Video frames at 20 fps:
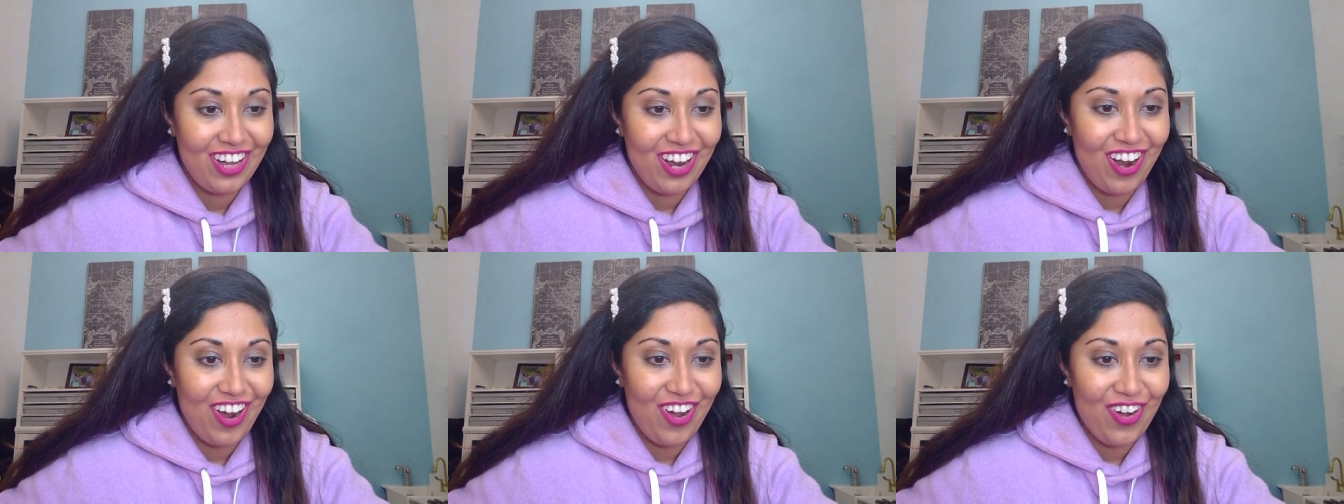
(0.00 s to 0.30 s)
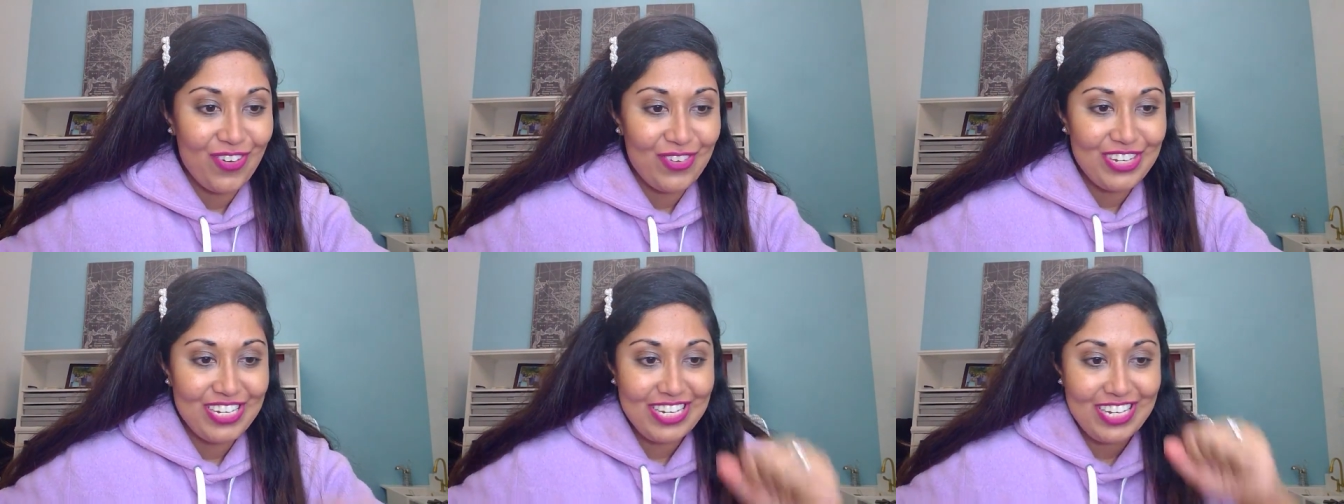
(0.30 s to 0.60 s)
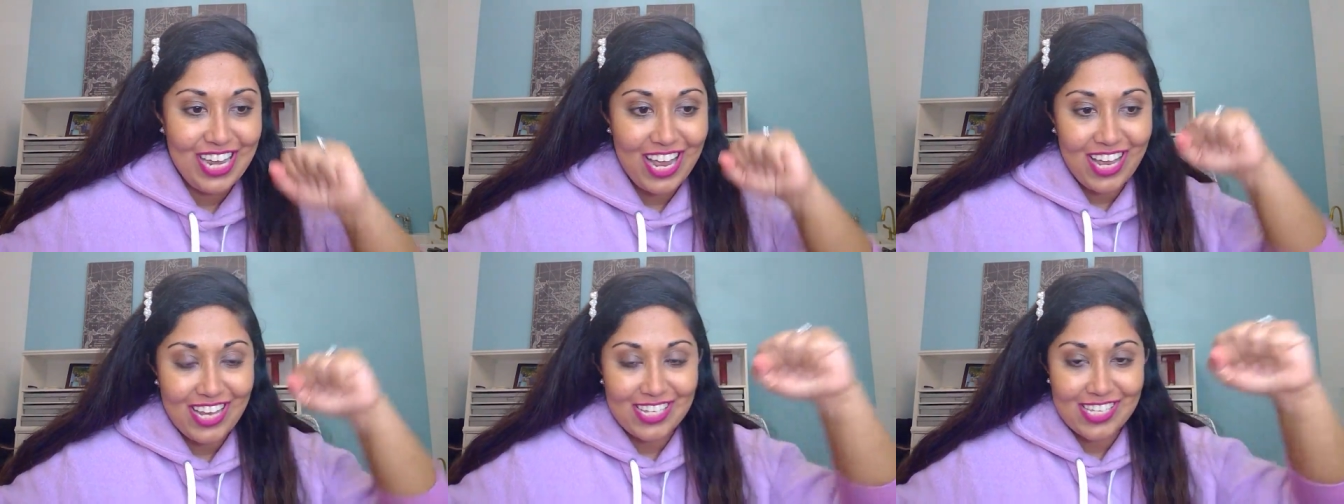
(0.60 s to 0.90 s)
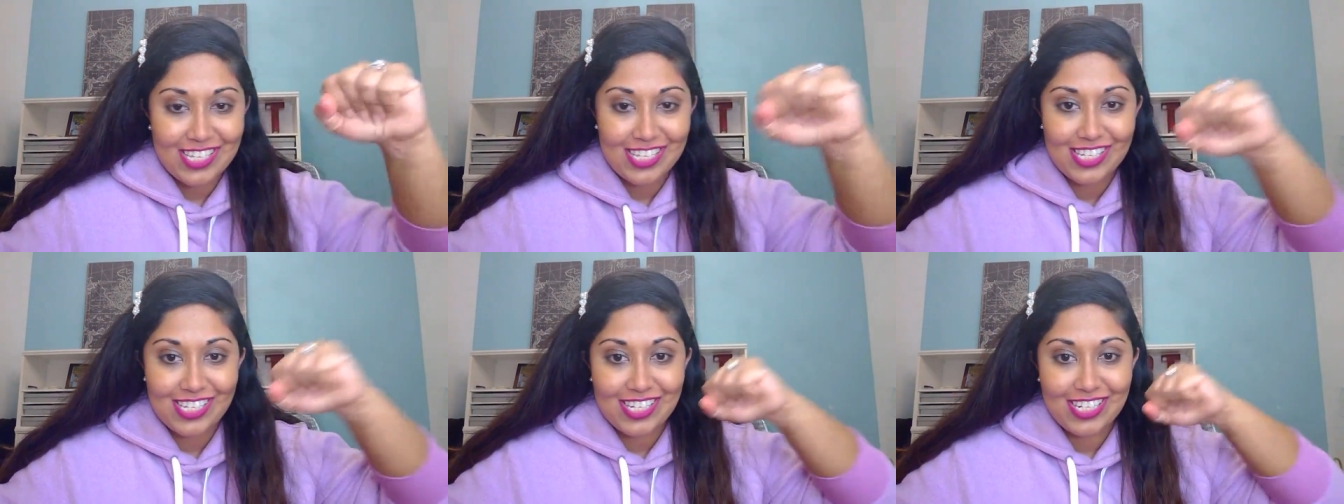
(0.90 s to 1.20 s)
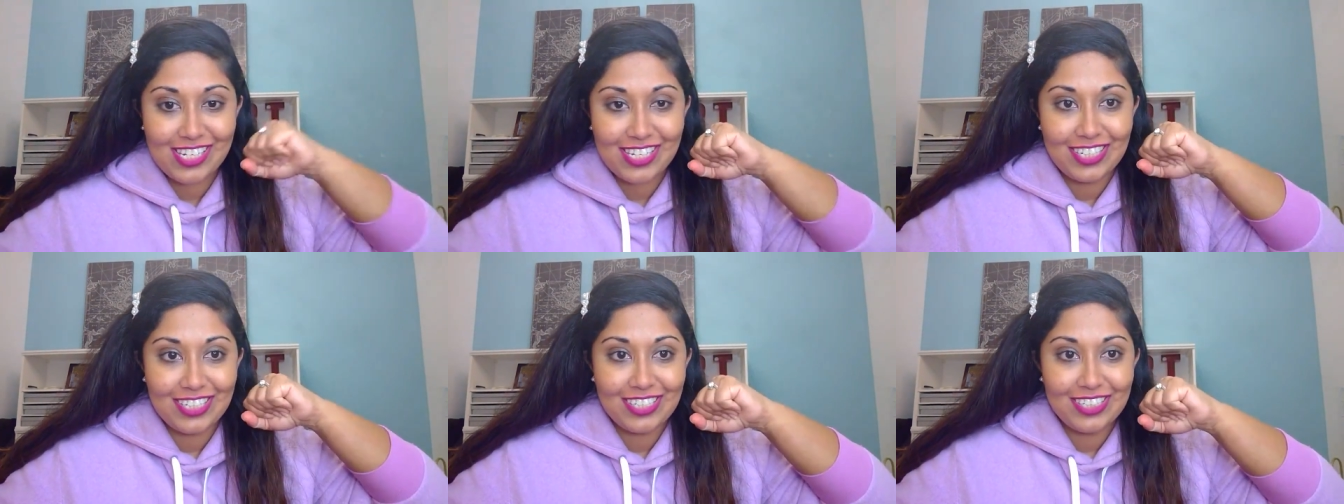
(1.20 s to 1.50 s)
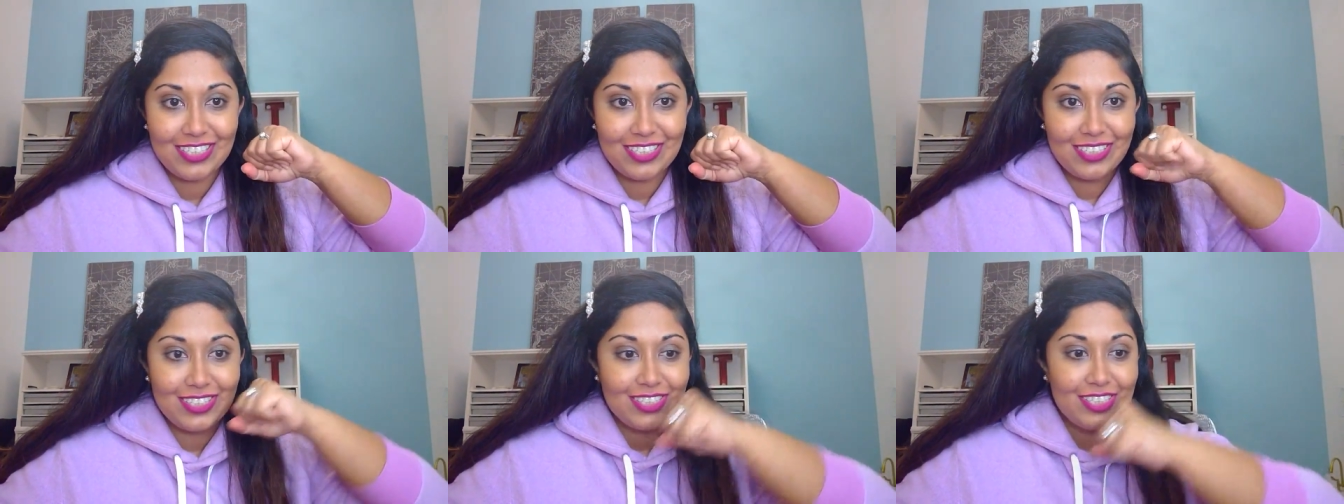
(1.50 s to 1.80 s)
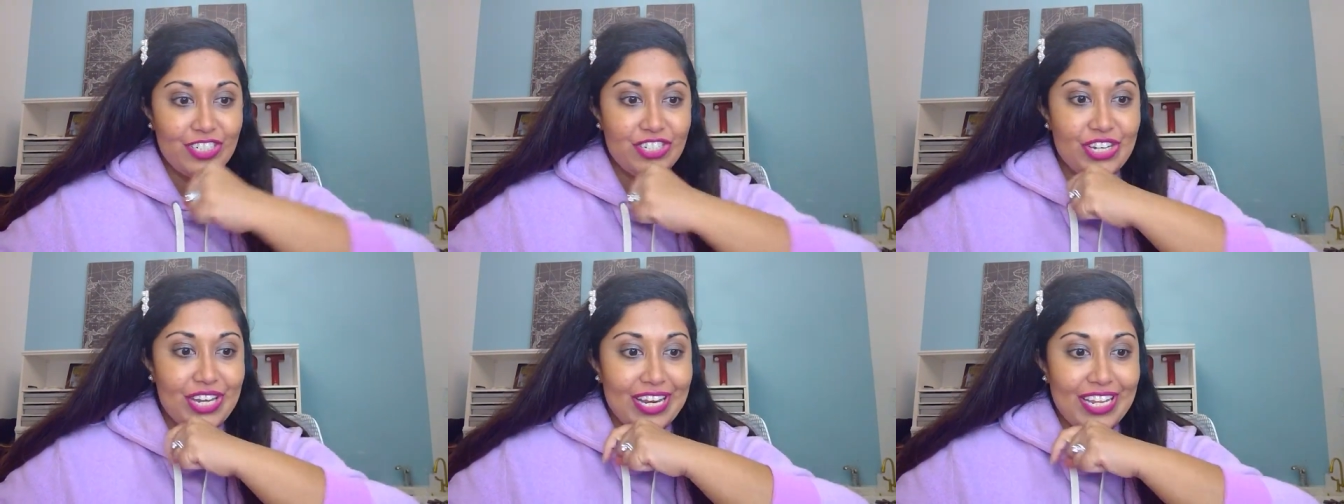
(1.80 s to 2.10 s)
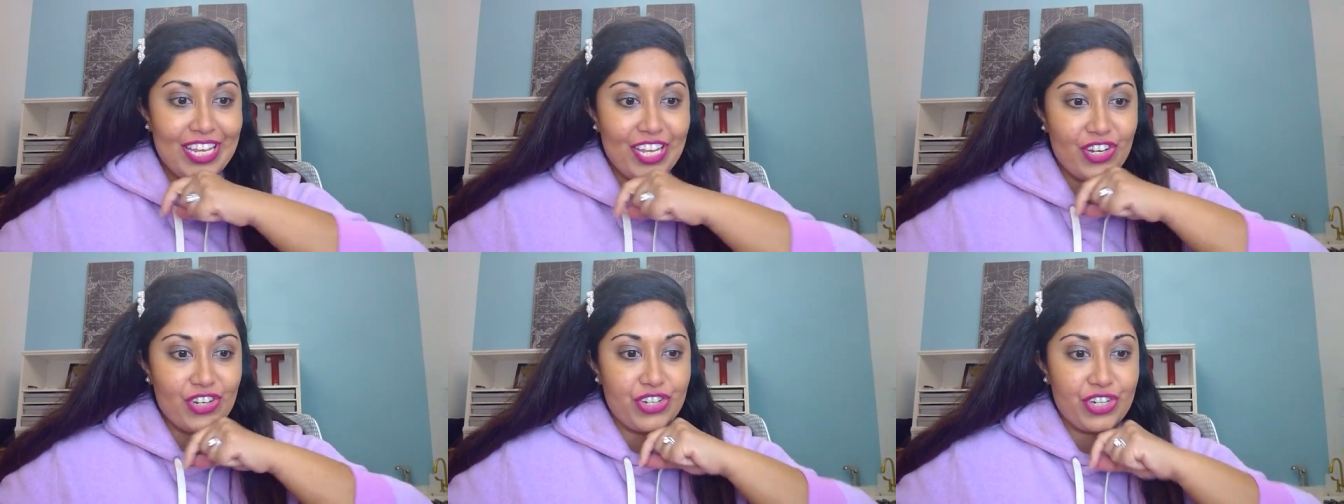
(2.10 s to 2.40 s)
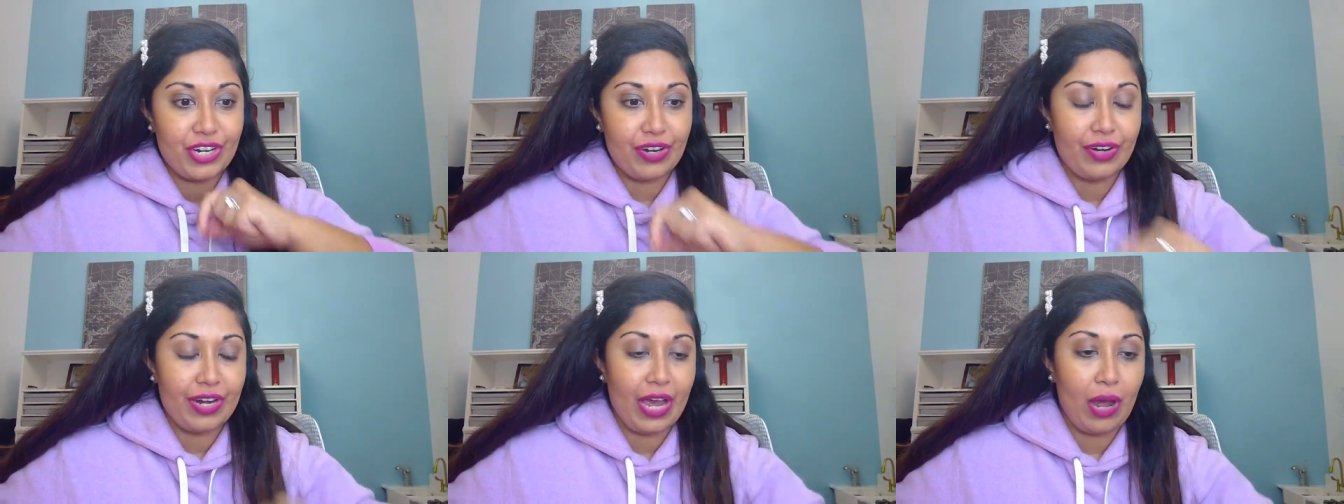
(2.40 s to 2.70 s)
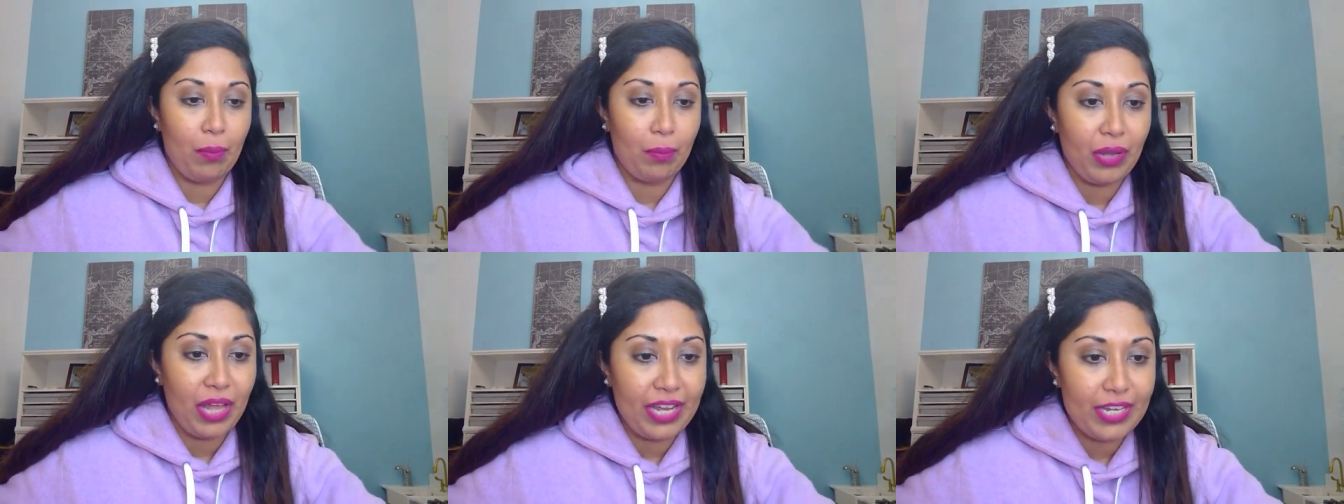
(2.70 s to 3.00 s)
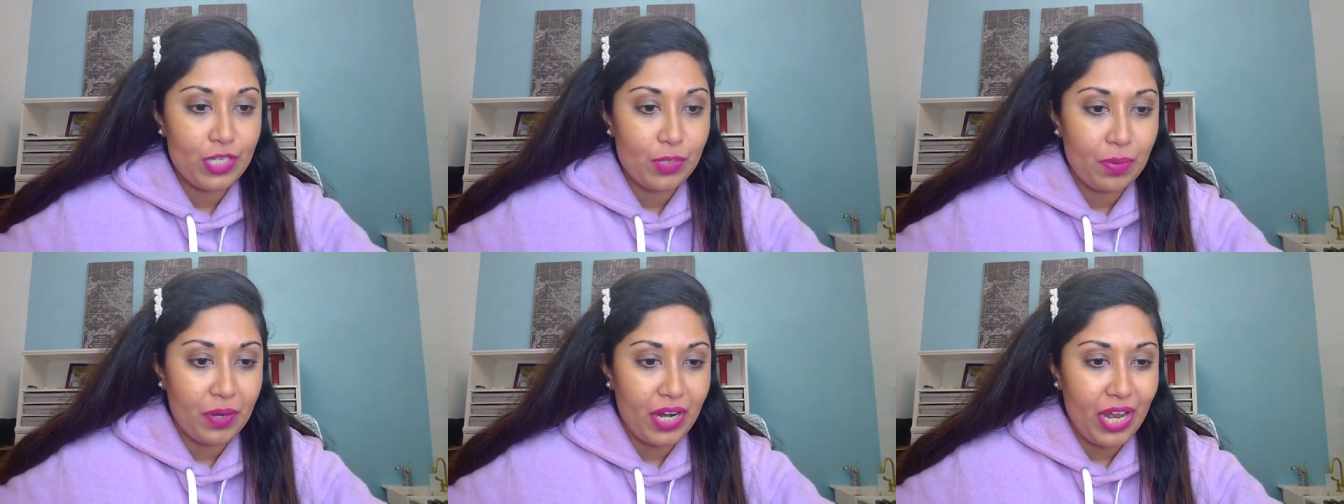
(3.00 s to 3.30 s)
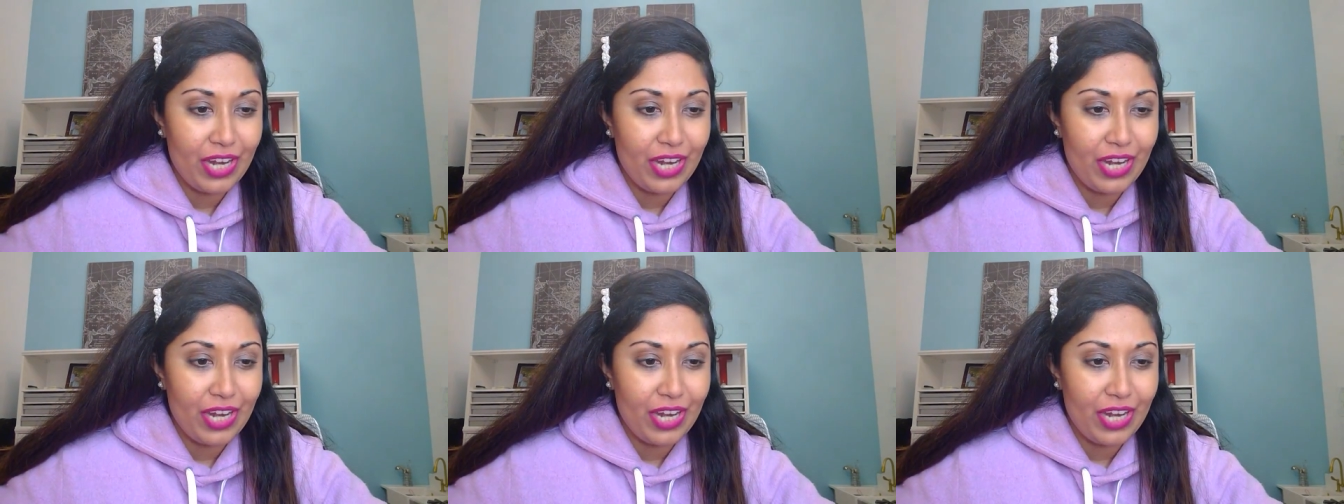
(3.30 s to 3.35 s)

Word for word: oh yes, Jenny is sharing out. Blind spot.